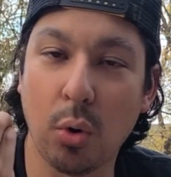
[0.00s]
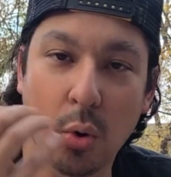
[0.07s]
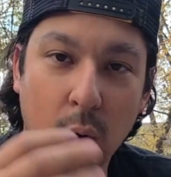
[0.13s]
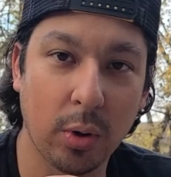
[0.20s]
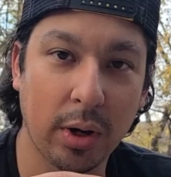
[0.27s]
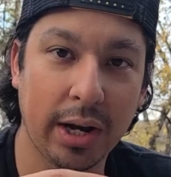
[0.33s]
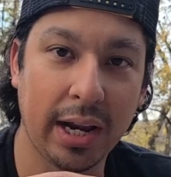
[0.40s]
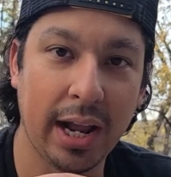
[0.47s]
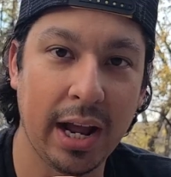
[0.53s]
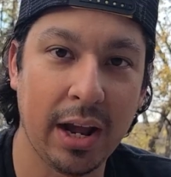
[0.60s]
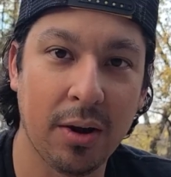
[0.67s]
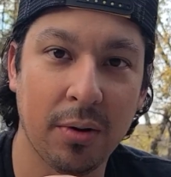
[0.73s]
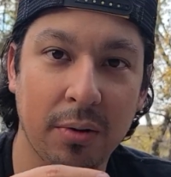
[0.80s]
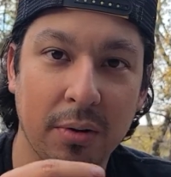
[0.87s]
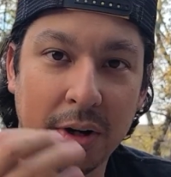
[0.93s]
pouring
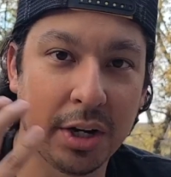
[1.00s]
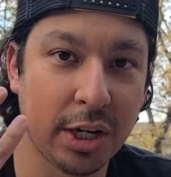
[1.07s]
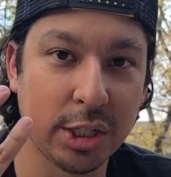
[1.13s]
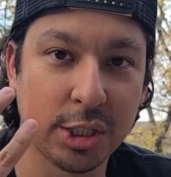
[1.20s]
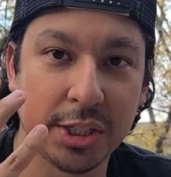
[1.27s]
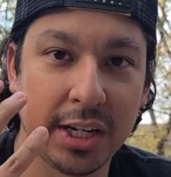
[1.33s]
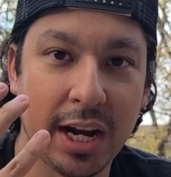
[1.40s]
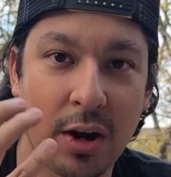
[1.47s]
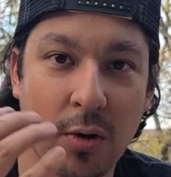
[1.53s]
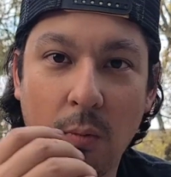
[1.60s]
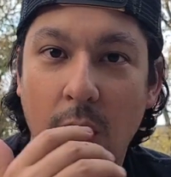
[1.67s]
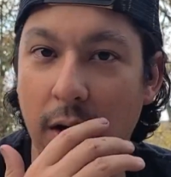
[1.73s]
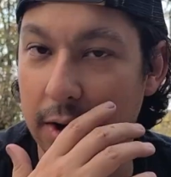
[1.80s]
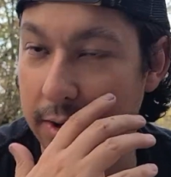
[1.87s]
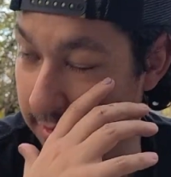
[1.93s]
out, gushing out
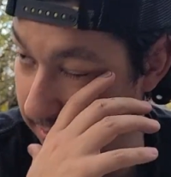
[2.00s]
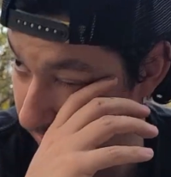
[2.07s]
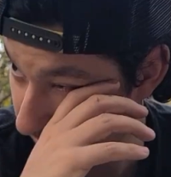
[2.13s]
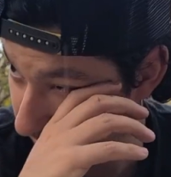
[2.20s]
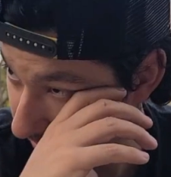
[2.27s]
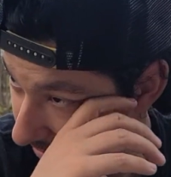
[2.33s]
water.